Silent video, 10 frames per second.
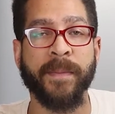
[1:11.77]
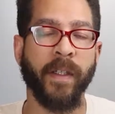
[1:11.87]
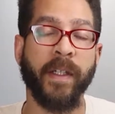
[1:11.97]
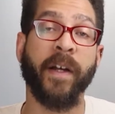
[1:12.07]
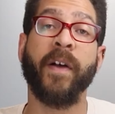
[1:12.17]

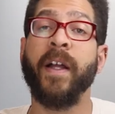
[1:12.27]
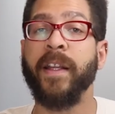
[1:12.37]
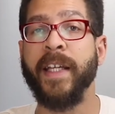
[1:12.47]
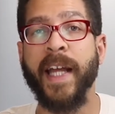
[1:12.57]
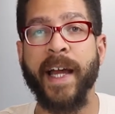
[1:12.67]
Now,
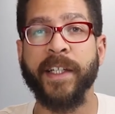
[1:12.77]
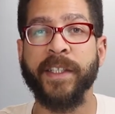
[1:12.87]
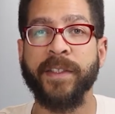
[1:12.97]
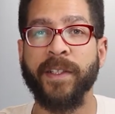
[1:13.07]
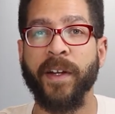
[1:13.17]
the
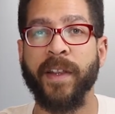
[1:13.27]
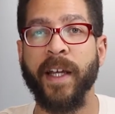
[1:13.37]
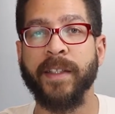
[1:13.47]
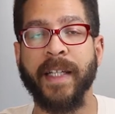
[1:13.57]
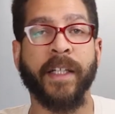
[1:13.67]
actions are
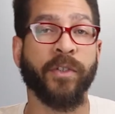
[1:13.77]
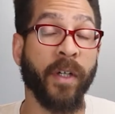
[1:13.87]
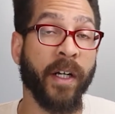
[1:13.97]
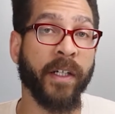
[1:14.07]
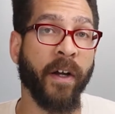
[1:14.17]
things like
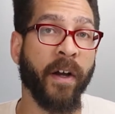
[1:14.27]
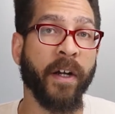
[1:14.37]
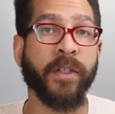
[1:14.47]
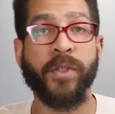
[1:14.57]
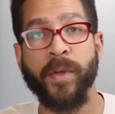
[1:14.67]
draw a
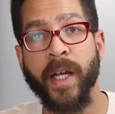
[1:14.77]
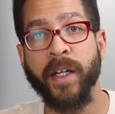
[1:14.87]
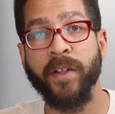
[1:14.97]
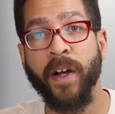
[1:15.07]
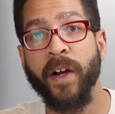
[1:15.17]
card, trade a
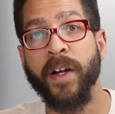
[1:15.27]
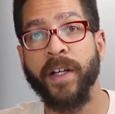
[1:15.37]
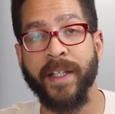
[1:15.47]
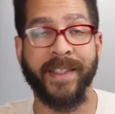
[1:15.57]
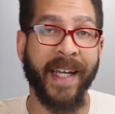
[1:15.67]
card,
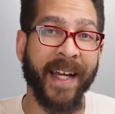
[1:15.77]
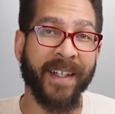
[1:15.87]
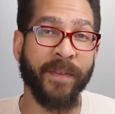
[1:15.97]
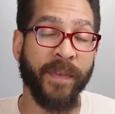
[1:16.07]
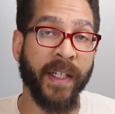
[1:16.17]
attack a
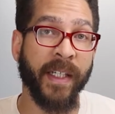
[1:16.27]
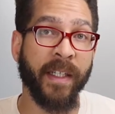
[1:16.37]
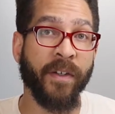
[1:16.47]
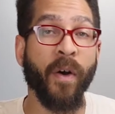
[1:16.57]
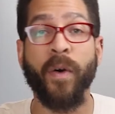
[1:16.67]

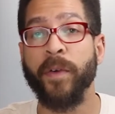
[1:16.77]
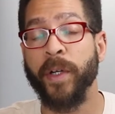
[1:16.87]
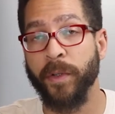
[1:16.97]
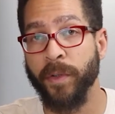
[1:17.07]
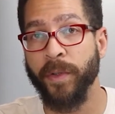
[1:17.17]
villain, or
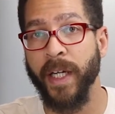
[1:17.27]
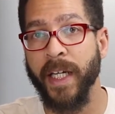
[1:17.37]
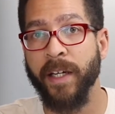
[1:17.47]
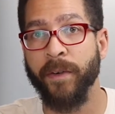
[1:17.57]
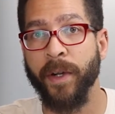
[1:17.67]
recruit a
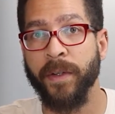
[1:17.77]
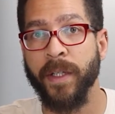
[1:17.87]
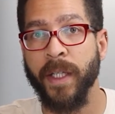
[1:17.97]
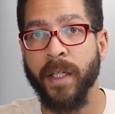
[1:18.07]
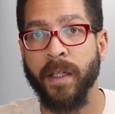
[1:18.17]
hero.
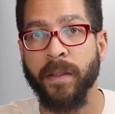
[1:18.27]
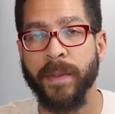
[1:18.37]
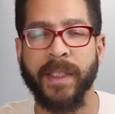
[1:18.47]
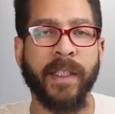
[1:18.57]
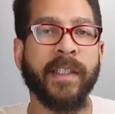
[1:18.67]

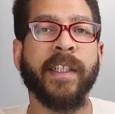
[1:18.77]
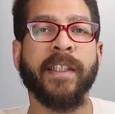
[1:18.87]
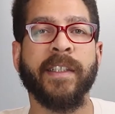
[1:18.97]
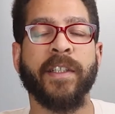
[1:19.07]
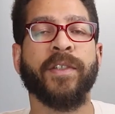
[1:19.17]
But since this
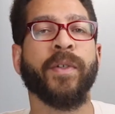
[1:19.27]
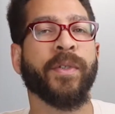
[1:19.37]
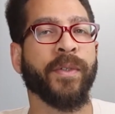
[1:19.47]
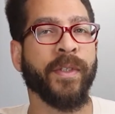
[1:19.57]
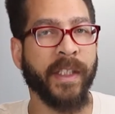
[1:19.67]
is a
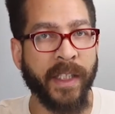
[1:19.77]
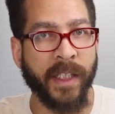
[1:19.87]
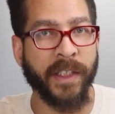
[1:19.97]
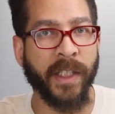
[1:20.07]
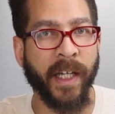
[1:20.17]
social
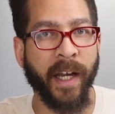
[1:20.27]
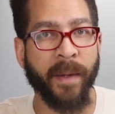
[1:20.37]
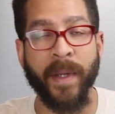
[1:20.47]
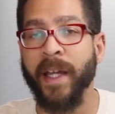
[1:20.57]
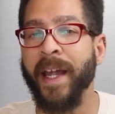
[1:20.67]
deduction game,
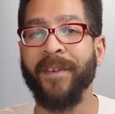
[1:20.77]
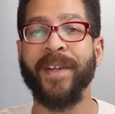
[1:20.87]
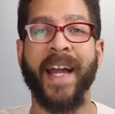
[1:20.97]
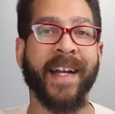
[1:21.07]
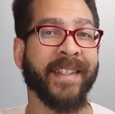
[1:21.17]
every
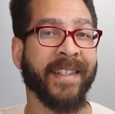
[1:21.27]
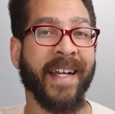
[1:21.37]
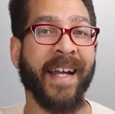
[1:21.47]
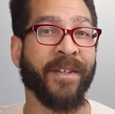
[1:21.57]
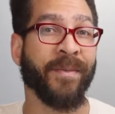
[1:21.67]
action
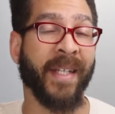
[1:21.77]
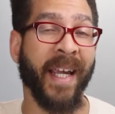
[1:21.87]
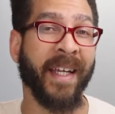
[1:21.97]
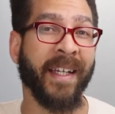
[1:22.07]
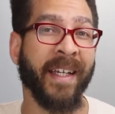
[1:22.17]
that you
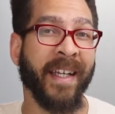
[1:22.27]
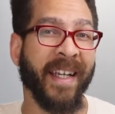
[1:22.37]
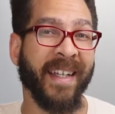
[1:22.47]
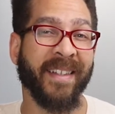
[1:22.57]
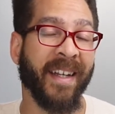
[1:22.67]
take
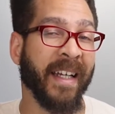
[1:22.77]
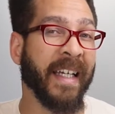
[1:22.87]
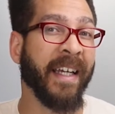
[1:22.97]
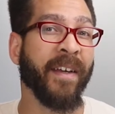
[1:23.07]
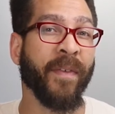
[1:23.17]
is going to
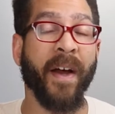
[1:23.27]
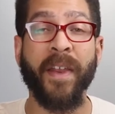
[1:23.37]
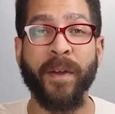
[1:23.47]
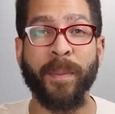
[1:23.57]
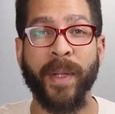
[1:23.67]
give
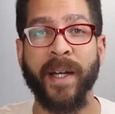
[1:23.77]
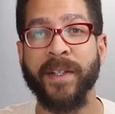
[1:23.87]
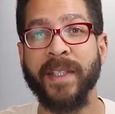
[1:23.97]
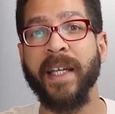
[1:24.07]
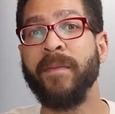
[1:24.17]
other
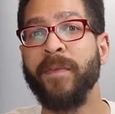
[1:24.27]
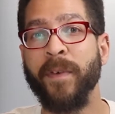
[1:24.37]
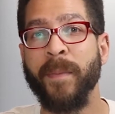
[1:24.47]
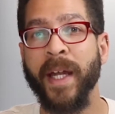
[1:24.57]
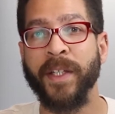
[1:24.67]
players
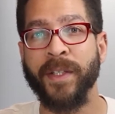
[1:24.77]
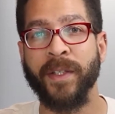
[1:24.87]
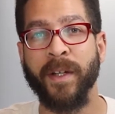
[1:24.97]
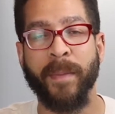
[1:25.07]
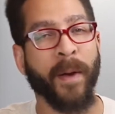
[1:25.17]
information
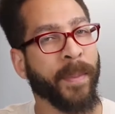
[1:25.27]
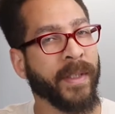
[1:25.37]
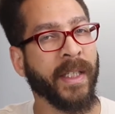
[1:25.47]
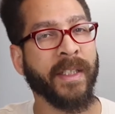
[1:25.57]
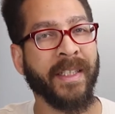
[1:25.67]
about
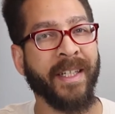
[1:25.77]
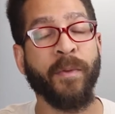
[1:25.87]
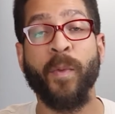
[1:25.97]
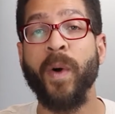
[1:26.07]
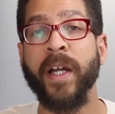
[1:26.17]
potentially
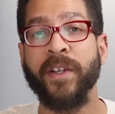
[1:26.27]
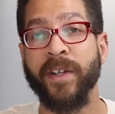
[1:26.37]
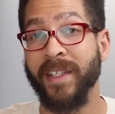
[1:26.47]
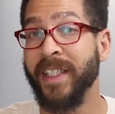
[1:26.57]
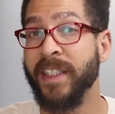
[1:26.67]
what your
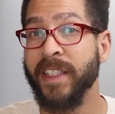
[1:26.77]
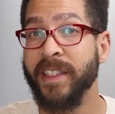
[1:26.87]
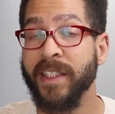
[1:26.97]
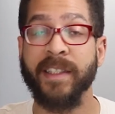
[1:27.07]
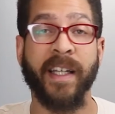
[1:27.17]

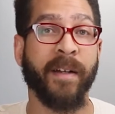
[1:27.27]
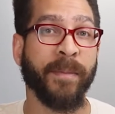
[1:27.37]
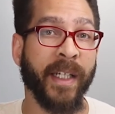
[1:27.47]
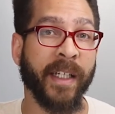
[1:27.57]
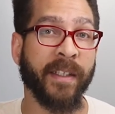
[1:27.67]
allegiances and
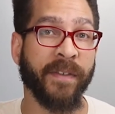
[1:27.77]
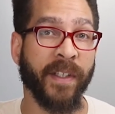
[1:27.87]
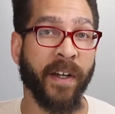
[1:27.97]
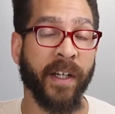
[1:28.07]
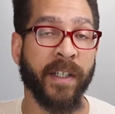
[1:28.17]
objectives
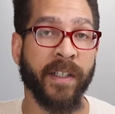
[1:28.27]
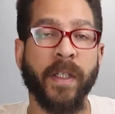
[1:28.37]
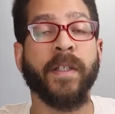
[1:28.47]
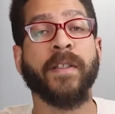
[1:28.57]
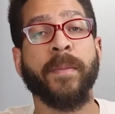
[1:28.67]
are.
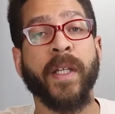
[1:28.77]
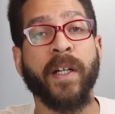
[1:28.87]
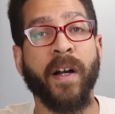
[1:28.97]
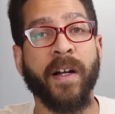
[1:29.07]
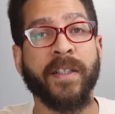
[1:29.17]
Some of the
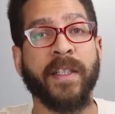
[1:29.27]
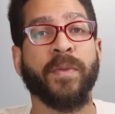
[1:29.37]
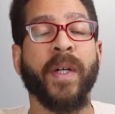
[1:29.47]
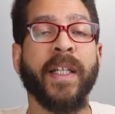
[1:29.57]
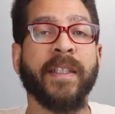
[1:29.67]
cards, as
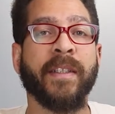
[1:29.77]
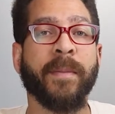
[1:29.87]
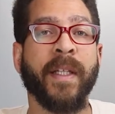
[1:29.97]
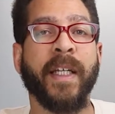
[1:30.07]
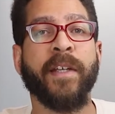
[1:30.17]
well as some of
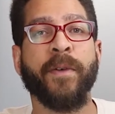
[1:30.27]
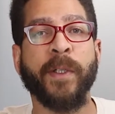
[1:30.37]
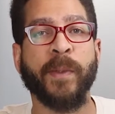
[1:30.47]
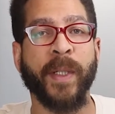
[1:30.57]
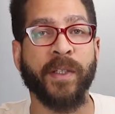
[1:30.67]
the hero
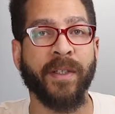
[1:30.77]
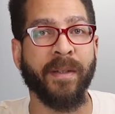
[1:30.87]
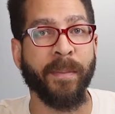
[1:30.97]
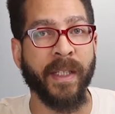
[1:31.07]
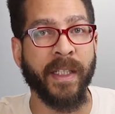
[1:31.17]
special
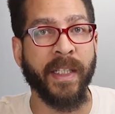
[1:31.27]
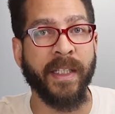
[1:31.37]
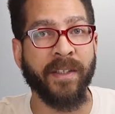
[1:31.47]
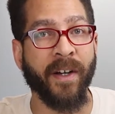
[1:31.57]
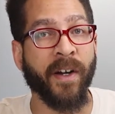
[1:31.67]
abilities,
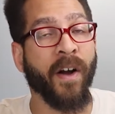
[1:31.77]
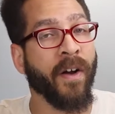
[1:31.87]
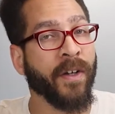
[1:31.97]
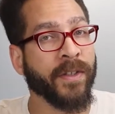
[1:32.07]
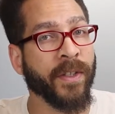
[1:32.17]
are
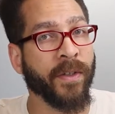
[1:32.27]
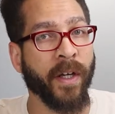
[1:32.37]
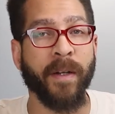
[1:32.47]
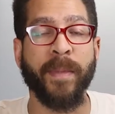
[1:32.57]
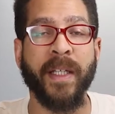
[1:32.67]
also going
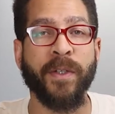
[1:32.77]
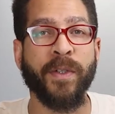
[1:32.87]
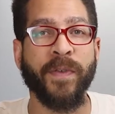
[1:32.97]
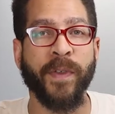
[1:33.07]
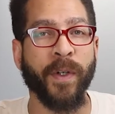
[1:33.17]
to be
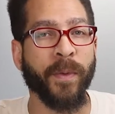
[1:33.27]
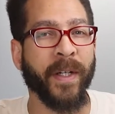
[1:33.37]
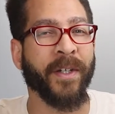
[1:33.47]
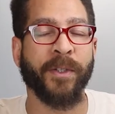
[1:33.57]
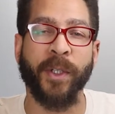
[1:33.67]
useful when
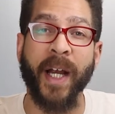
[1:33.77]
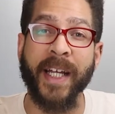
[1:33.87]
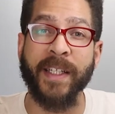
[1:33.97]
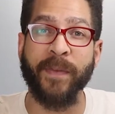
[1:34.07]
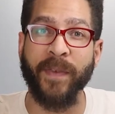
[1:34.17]
you're trying
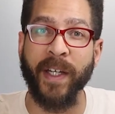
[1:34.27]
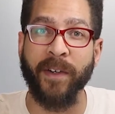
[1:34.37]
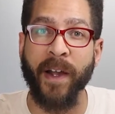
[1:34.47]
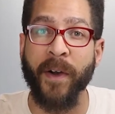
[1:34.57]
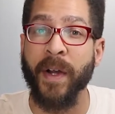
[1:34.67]
to figure
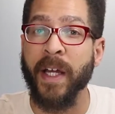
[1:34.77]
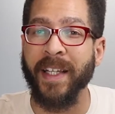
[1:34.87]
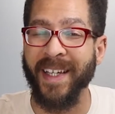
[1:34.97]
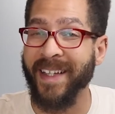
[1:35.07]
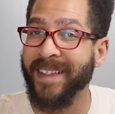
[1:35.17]
out
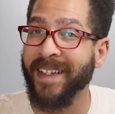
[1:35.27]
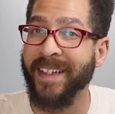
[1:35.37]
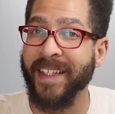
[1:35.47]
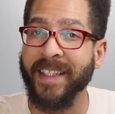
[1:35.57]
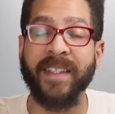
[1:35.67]
the
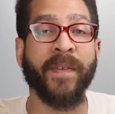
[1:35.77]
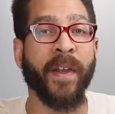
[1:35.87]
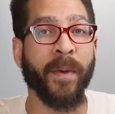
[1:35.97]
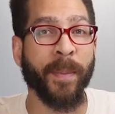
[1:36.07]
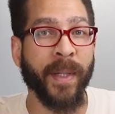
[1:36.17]
identities of
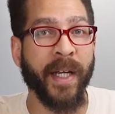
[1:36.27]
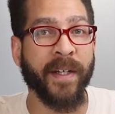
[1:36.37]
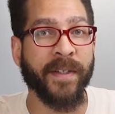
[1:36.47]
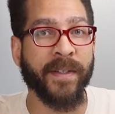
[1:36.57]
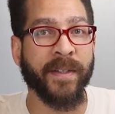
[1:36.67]
other players.